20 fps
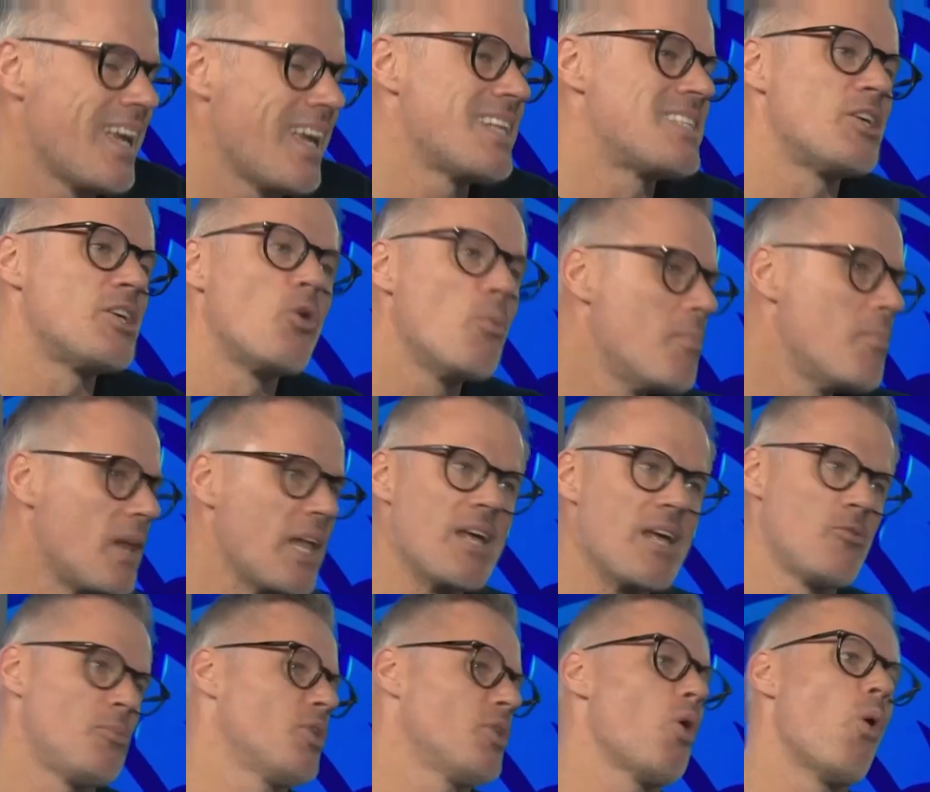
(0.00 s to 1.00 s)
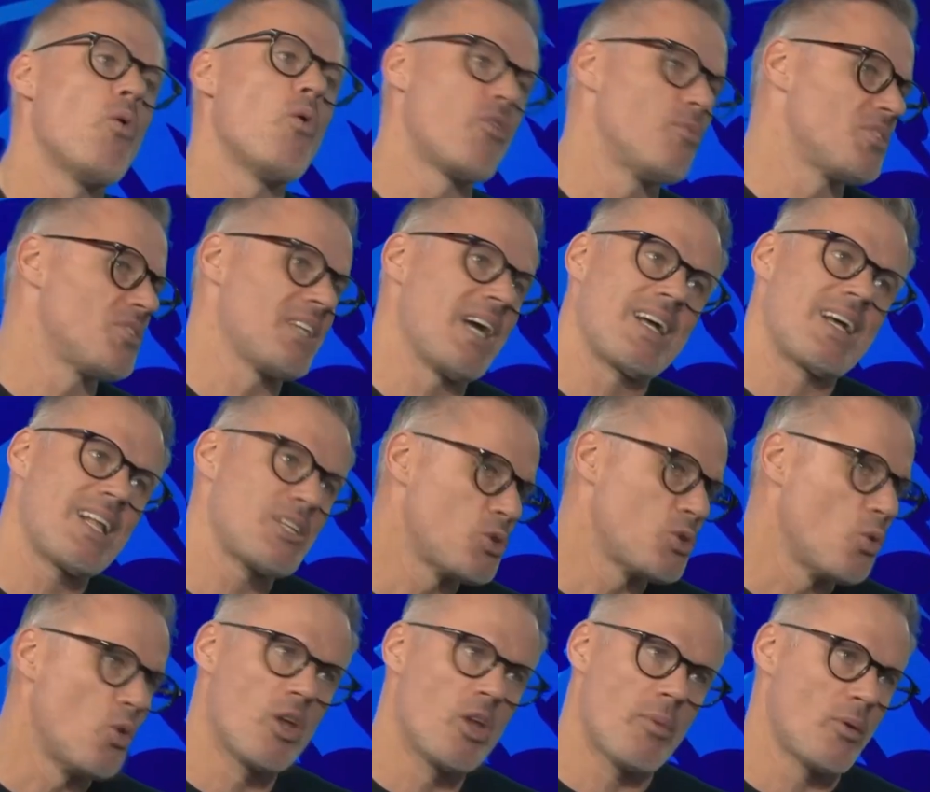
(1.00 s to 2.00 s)
it's an unbelievable goal from Saka.
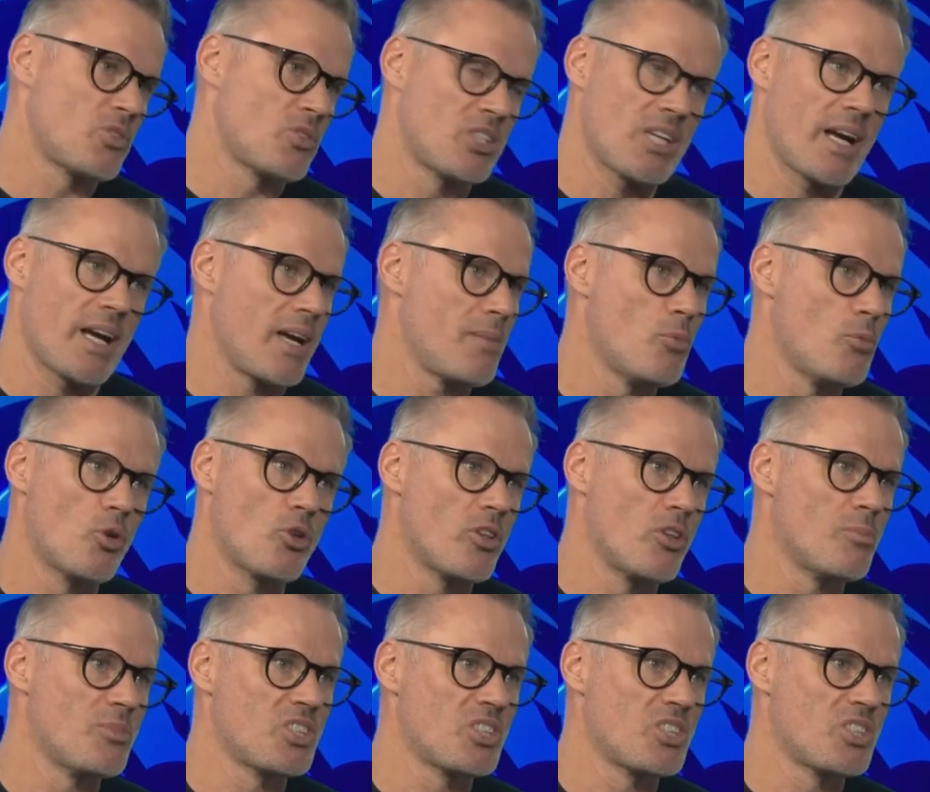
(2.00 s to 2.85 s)
That's all about Saka more than the